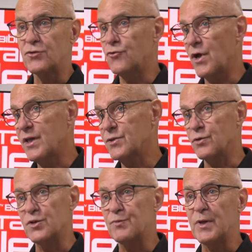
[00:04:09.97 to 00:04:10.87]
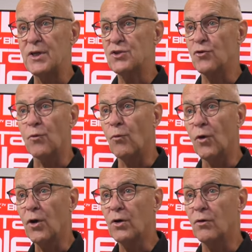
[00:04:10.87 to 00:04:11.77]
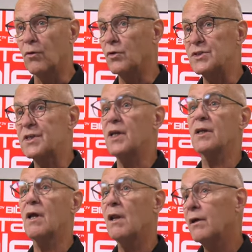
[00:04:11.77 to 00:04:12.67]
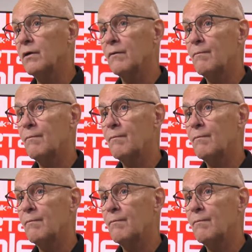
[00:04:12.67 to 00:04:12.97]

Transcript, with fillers: dress or speech or work or skin color.